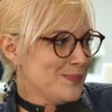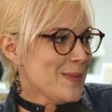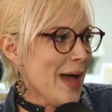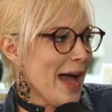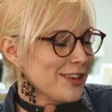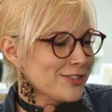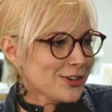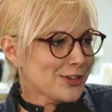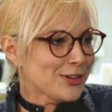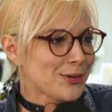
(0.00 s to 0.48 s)

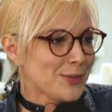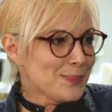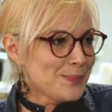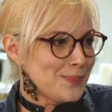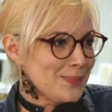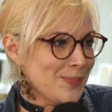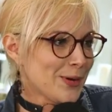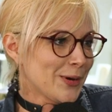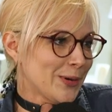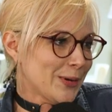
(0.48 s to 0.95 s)
magical
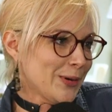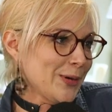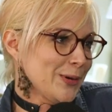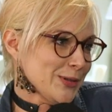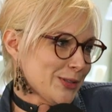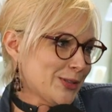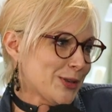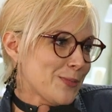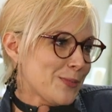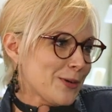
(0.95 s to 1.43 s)

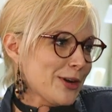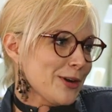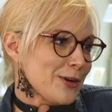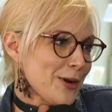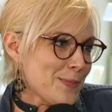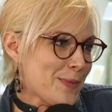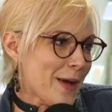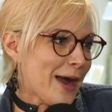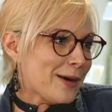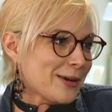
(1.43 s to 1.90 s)
whose
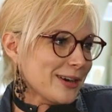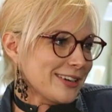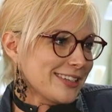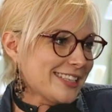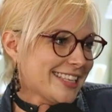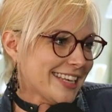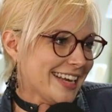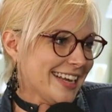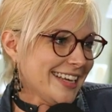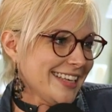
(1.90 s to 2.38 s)
superhero powers.
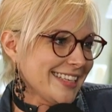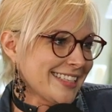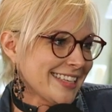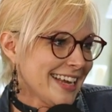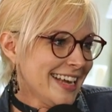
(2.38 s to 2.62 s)
Ironically,